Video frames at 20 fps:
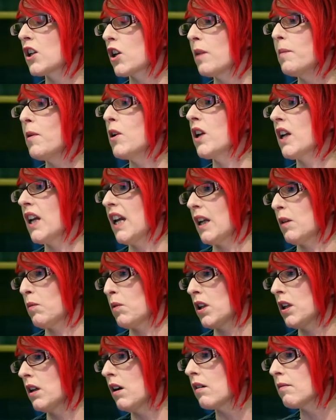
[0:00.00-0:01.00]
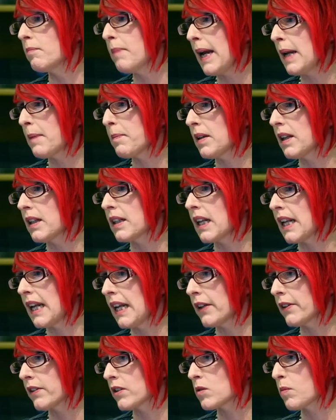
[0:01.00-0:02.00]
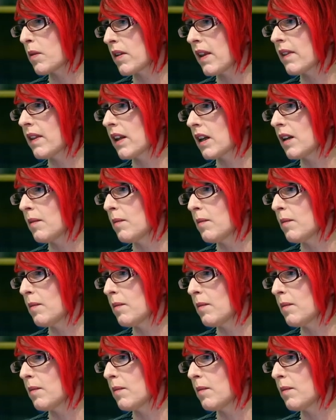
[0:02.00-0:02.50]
communicate with young people and leaders within the